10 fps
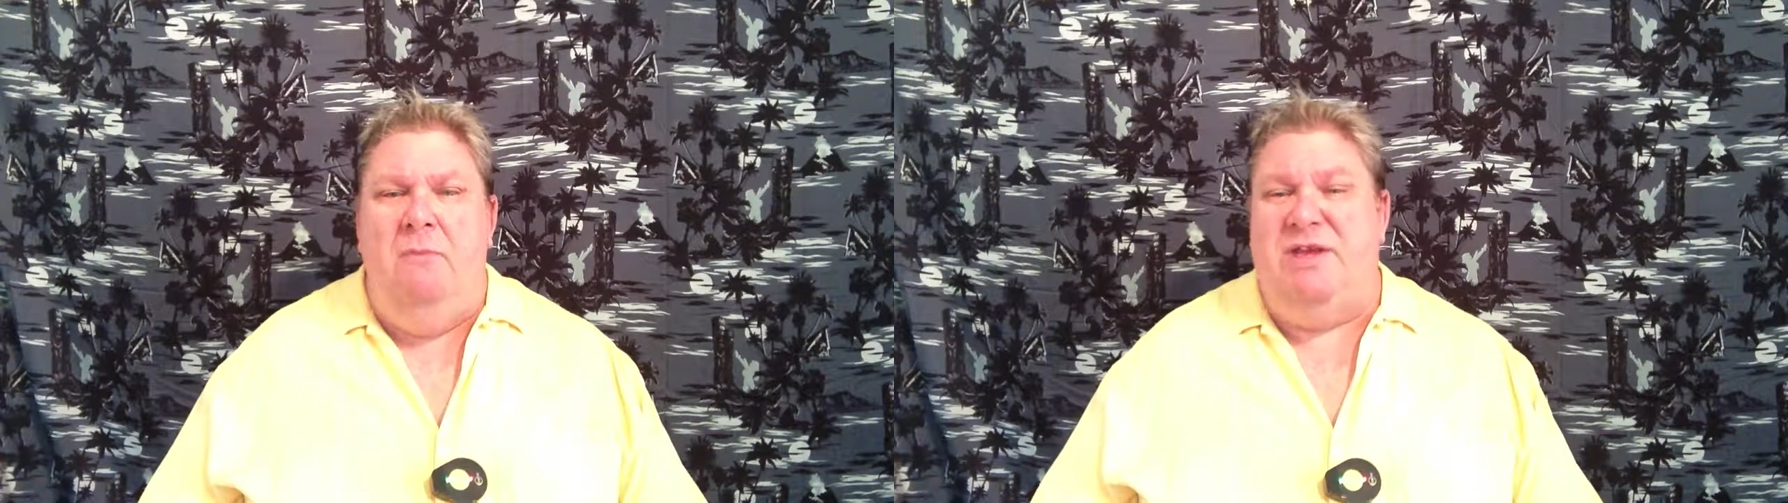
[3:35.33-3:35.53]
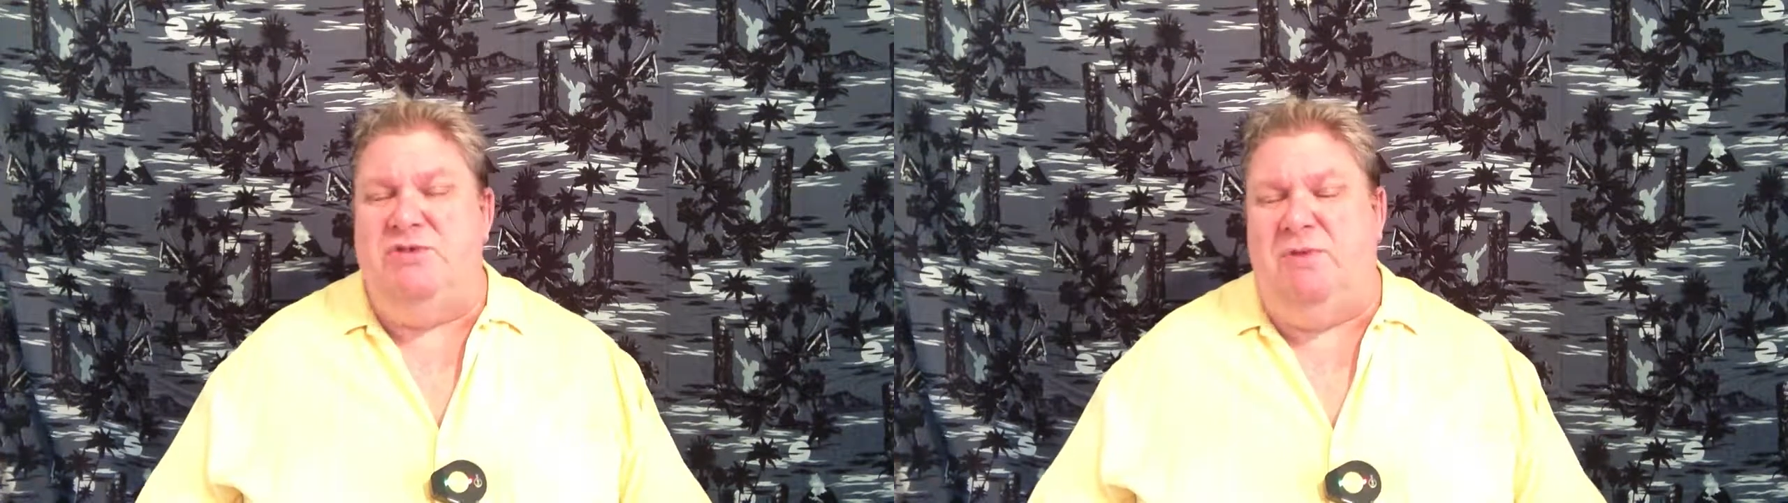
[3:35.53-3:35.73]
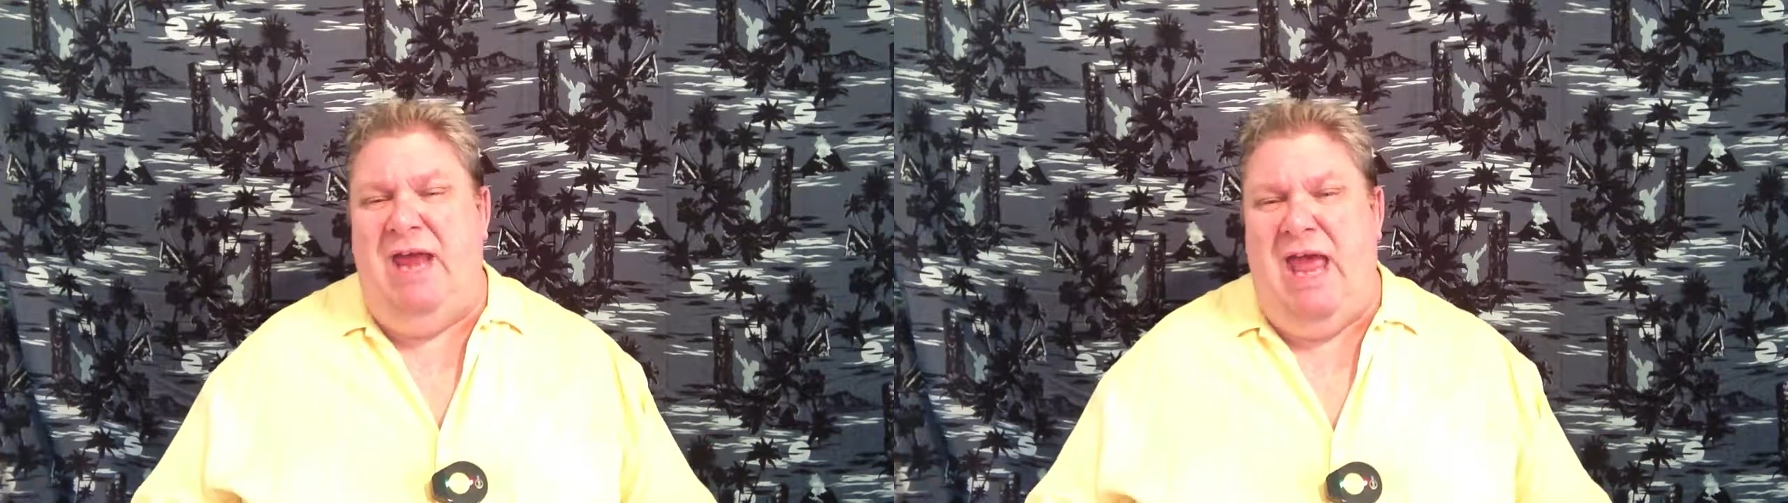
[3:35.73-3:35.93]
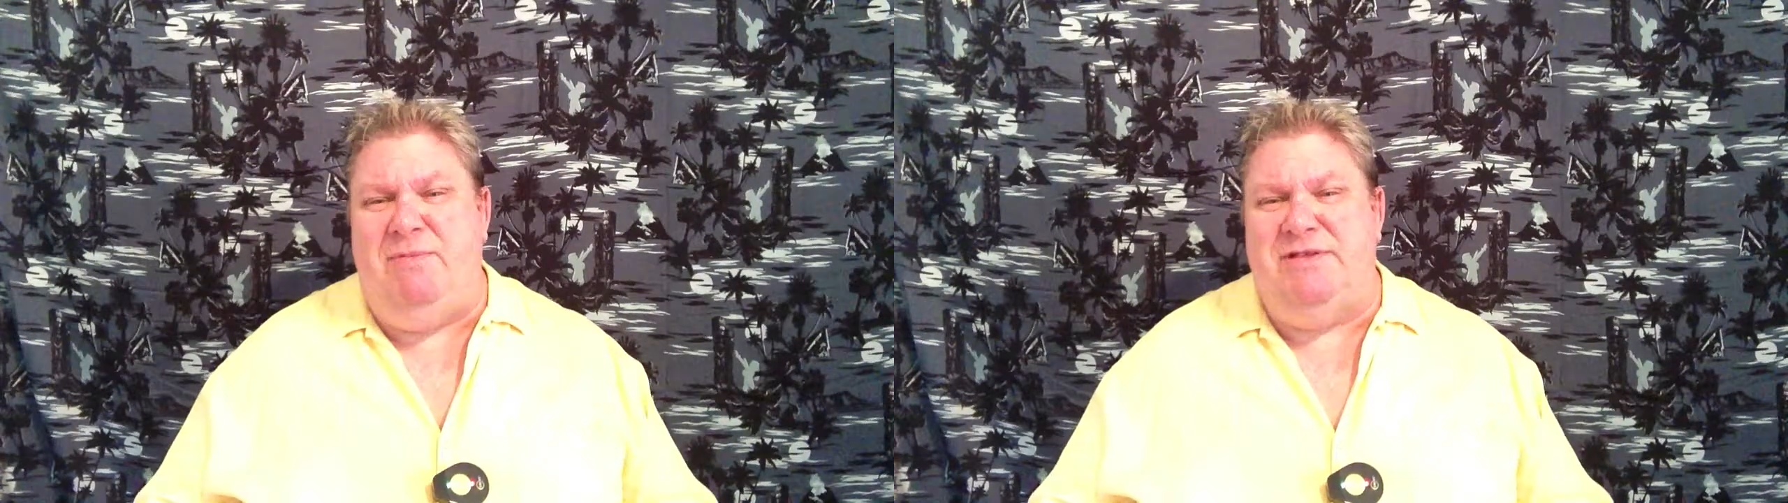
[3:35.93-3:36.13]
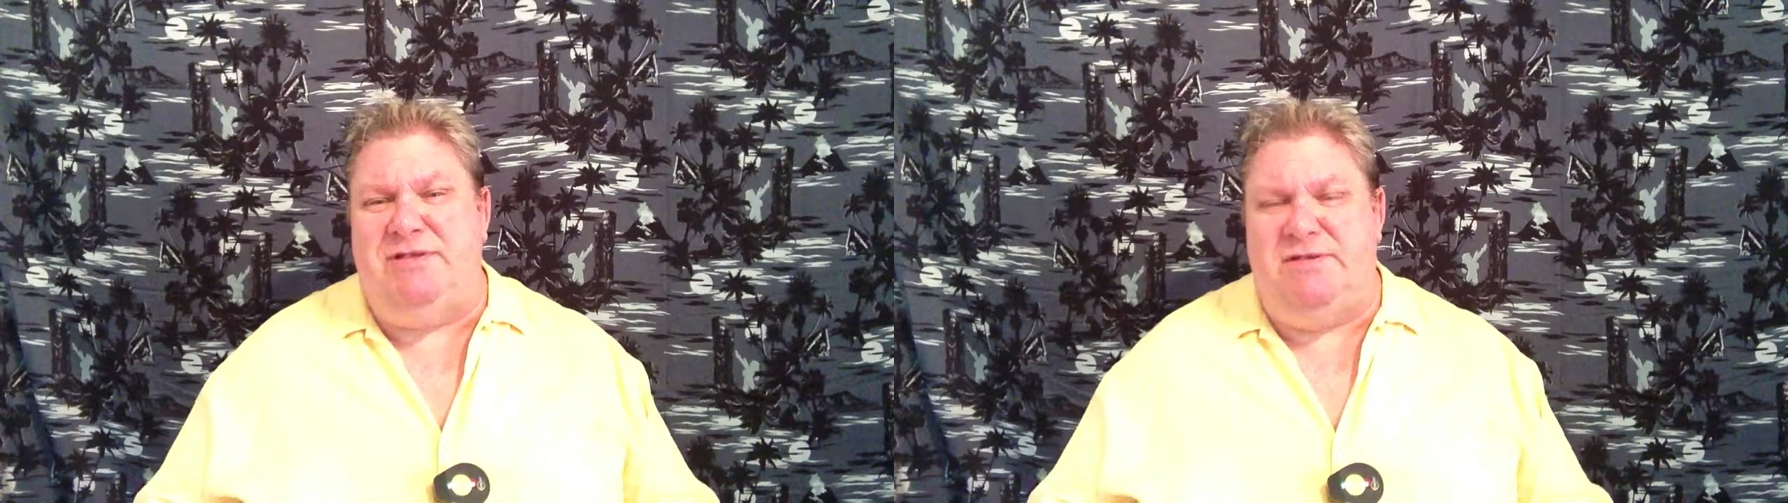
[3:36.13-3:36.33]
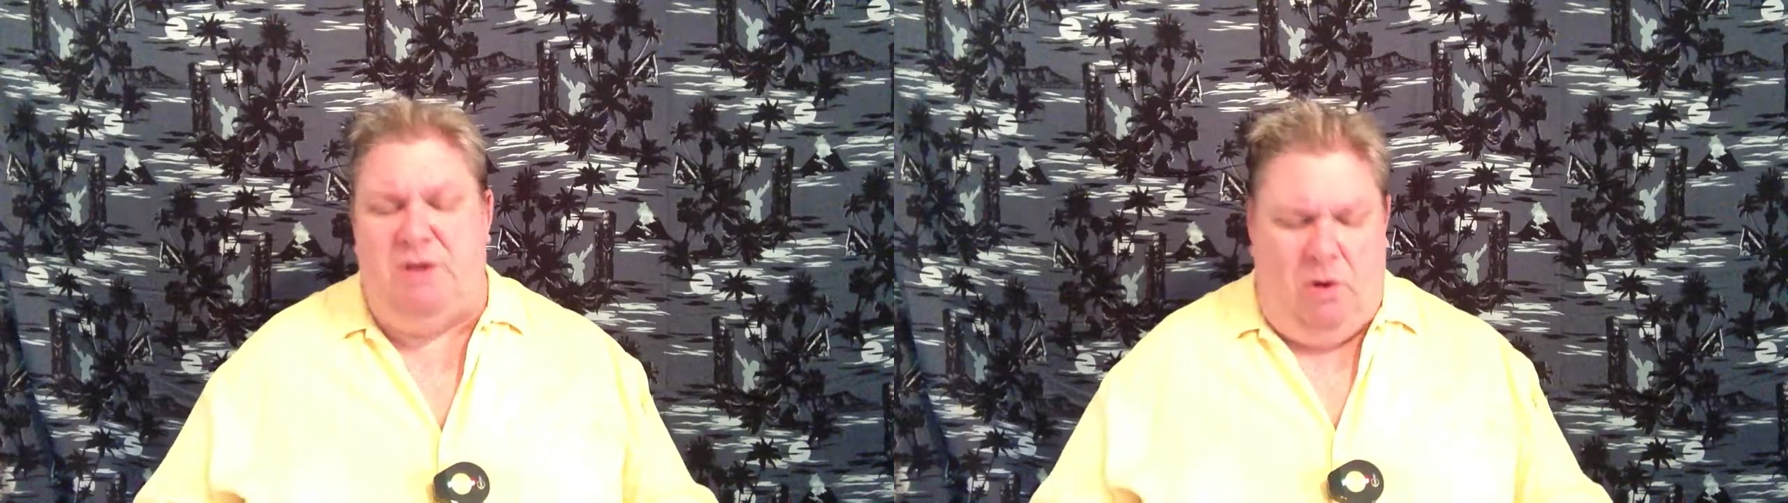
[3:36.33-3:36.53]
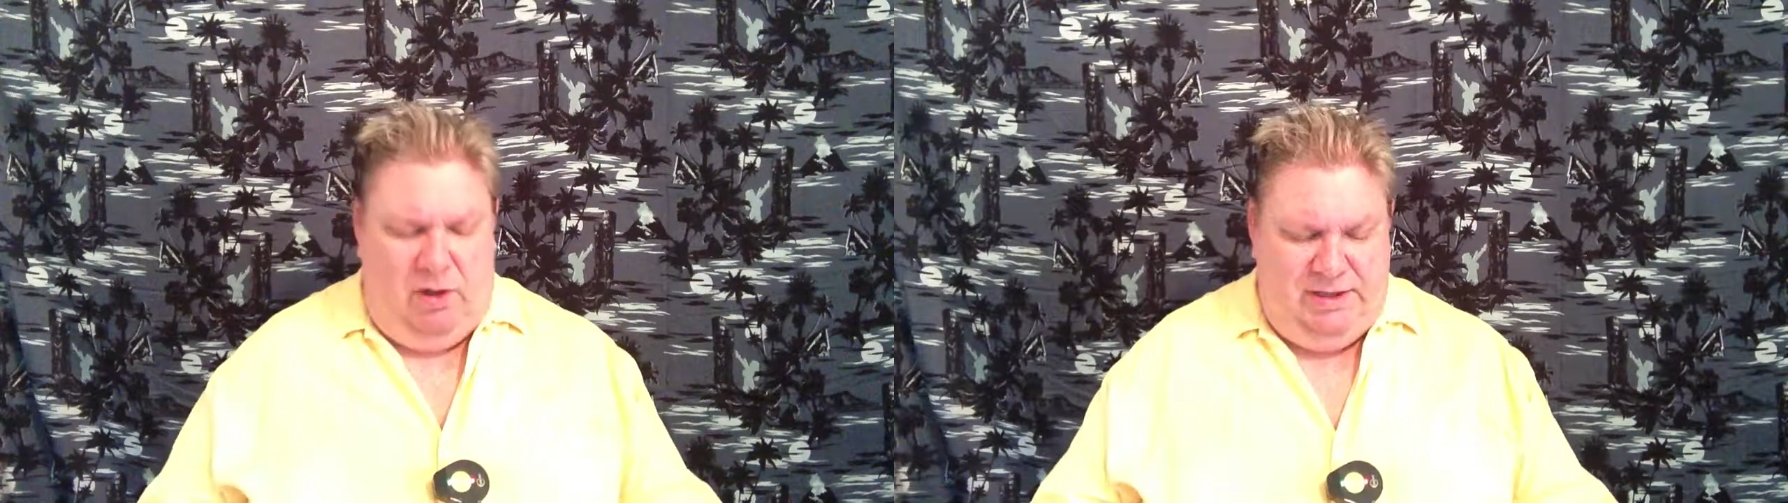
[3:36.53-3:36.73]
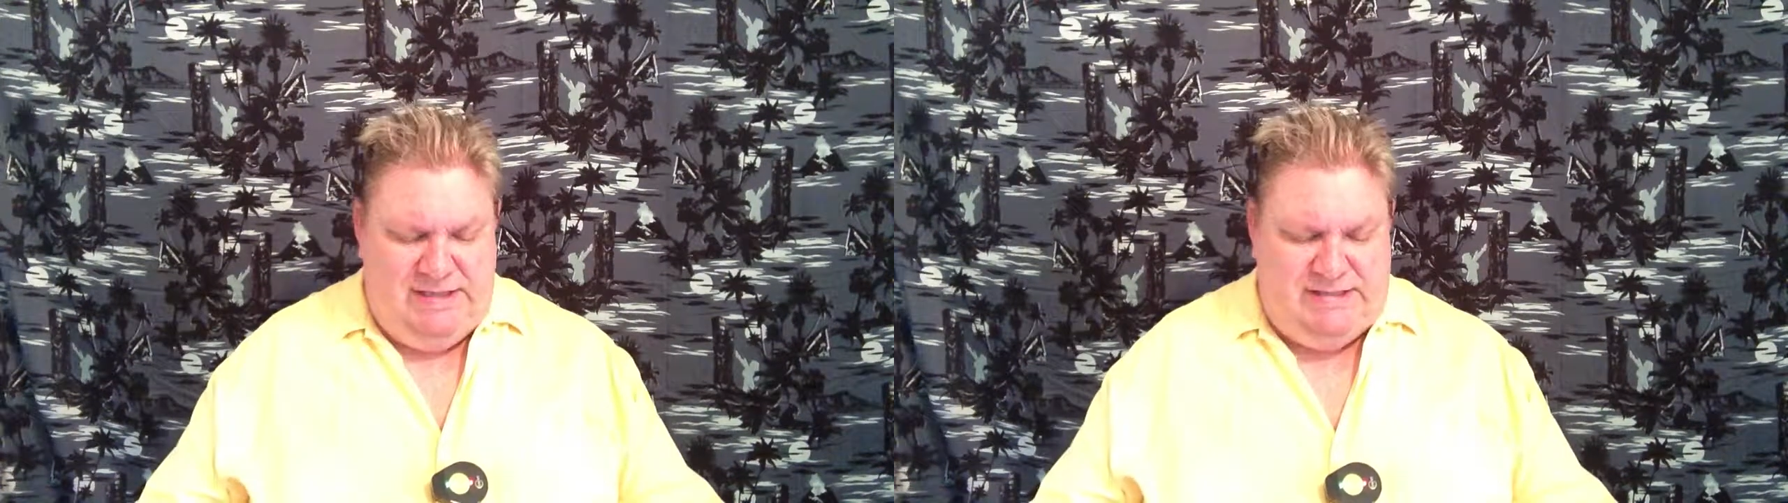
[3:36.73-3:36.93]
Because what happens, there's
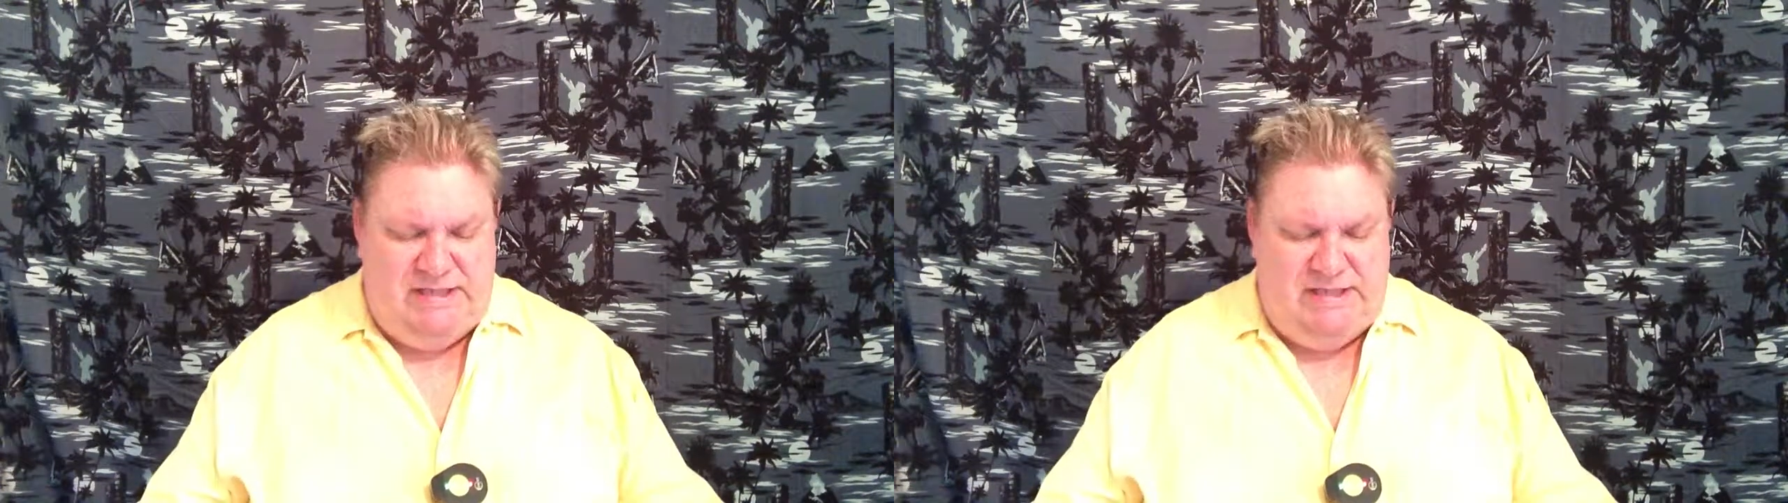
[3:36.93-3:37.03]
all these